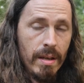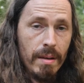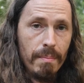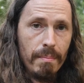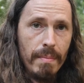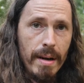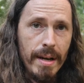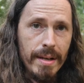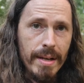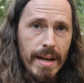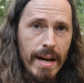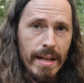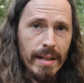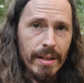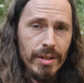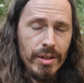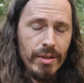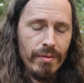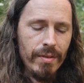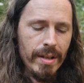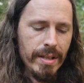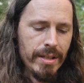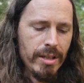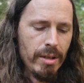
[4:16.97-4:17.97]
my
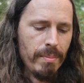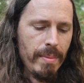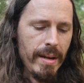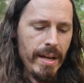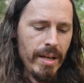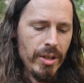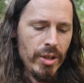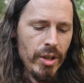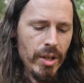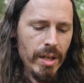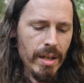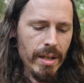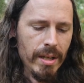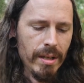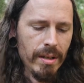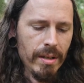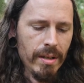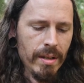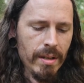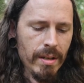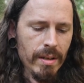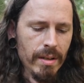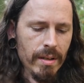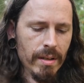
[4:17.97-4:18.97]
knowledge of incubation,
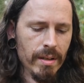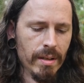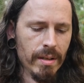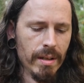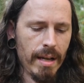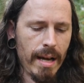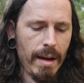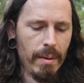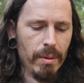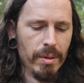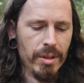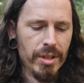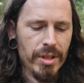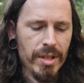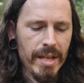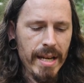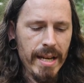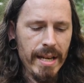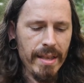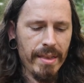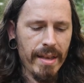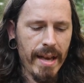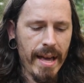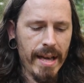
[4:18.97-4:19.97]
I would
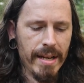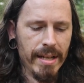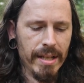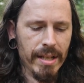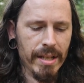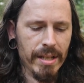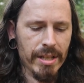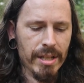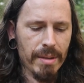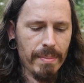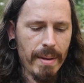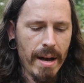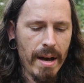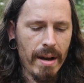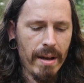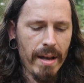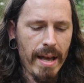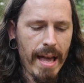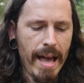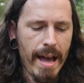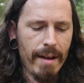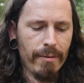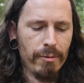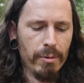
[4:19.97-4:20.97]
say that is
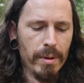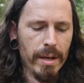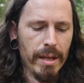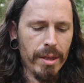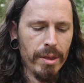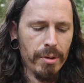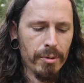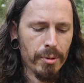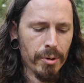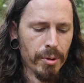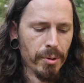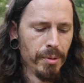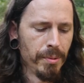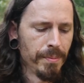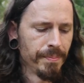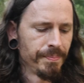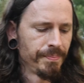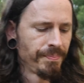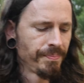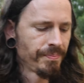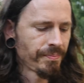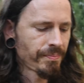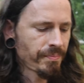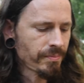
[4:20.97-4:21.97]
about halfway through,
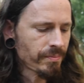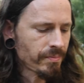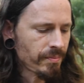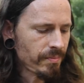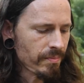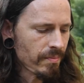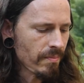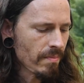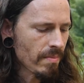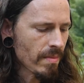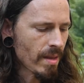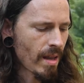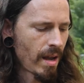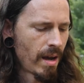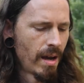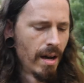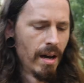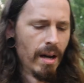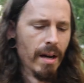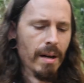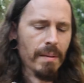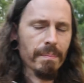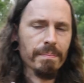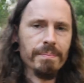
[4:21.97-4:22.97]

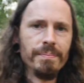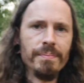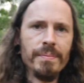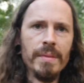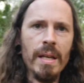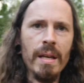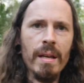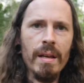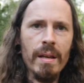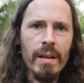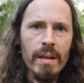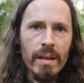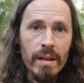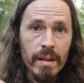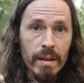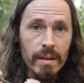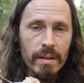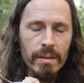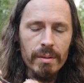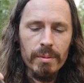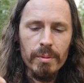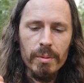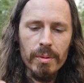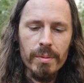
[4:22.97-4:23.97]
down
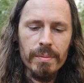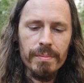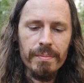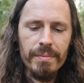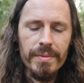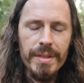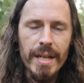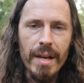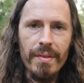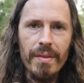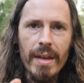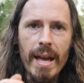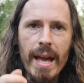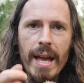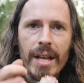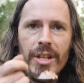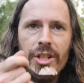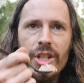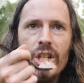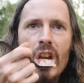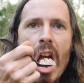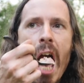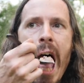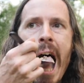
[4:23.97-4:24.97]
the
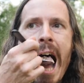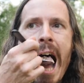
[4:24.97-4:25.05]
hatch.